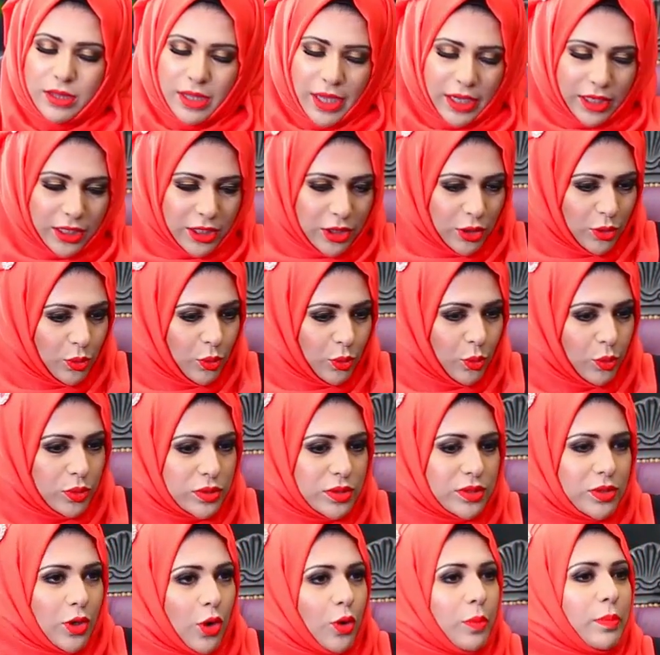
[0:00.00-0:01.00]
Thank
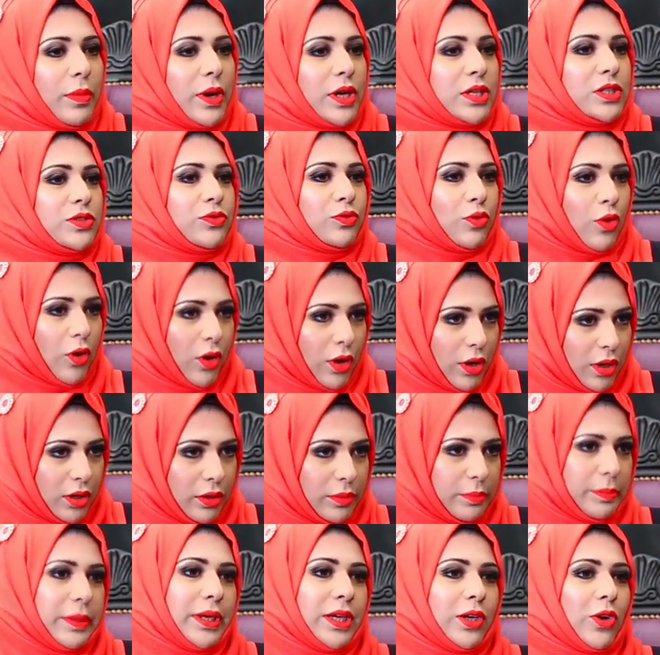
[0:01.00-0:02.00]
you so much
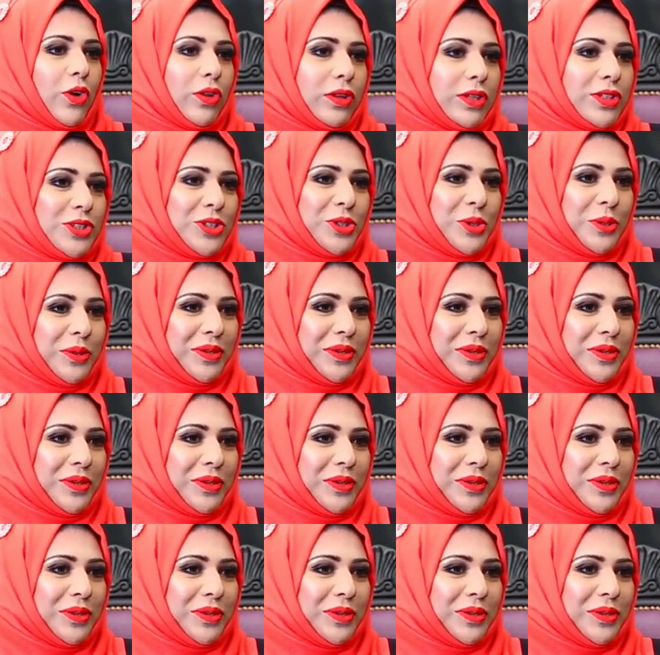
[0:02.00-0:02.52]
for being on the